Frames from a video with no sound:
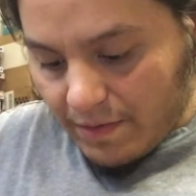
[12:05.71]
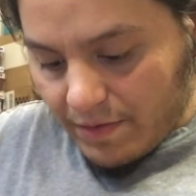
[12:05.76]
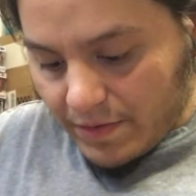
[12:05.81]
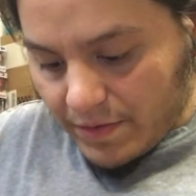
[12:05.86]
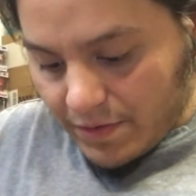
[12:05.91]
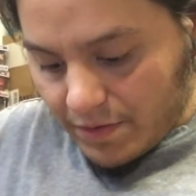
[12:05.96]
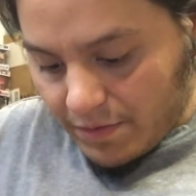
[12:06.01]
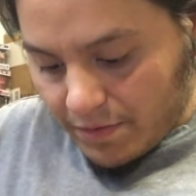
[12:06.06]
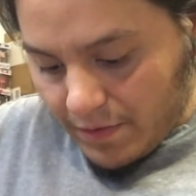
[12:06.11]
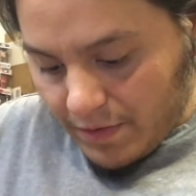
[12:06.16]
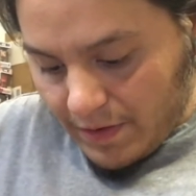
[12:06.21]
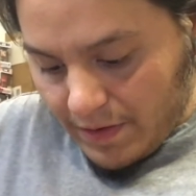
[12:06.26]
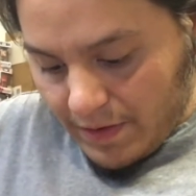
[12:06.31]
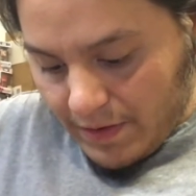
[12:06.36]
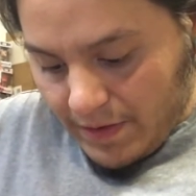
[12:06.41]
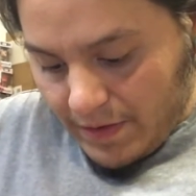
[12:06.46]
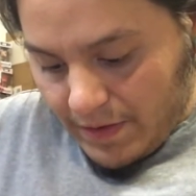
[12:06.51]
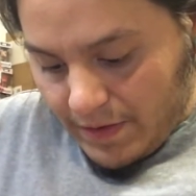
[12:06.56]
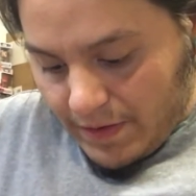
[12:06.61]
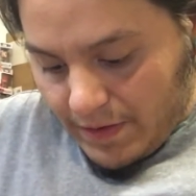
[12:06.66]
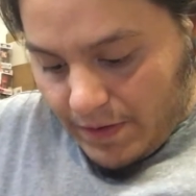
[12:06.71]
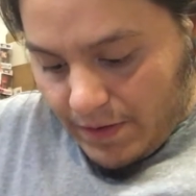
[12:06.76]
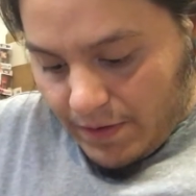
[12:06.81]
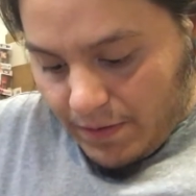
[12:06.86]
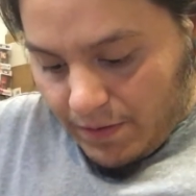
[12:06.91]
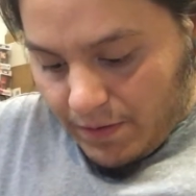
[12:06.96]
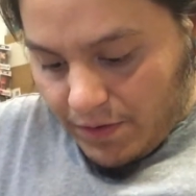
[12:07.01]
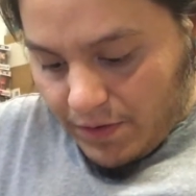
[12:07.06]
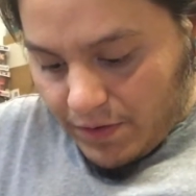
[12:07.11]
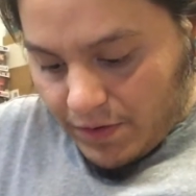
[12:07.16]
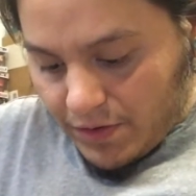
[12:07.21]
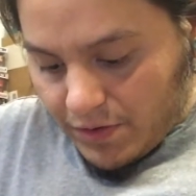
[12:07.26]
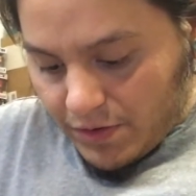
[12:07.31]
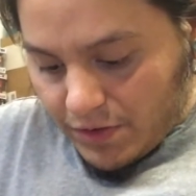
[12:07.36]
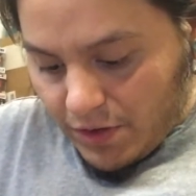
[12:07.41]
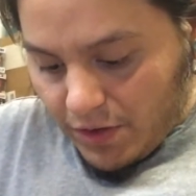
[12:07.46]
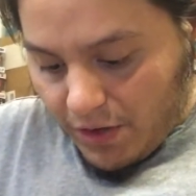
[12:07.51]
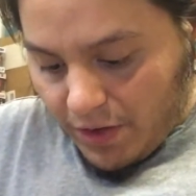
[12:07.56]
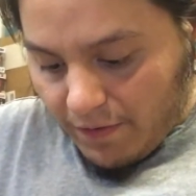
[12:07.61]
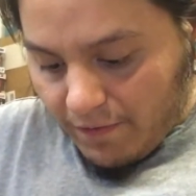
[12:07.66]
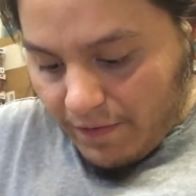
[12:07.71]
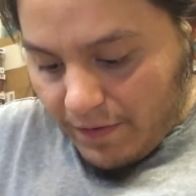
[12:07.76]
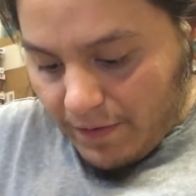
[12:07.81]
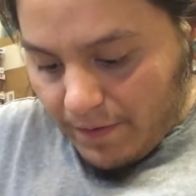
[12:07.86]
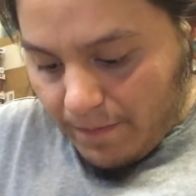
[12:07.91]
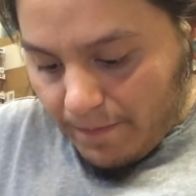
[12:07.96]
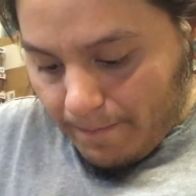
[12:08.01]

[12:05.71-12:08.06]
So you can just carve it.